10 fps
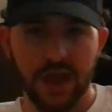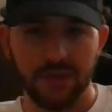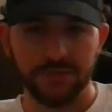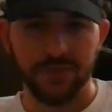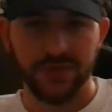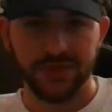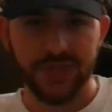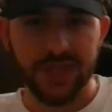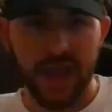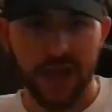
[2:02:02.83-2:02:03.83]
But we
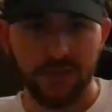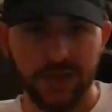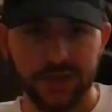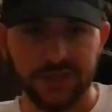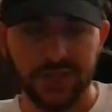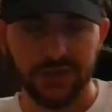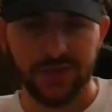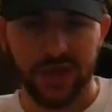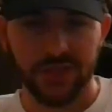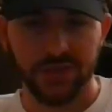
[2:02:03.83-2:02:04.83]
see how like
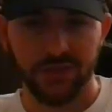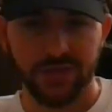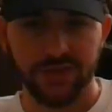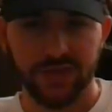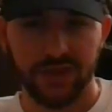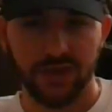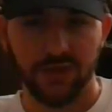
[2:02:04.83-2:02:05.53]
Caesar's consequences like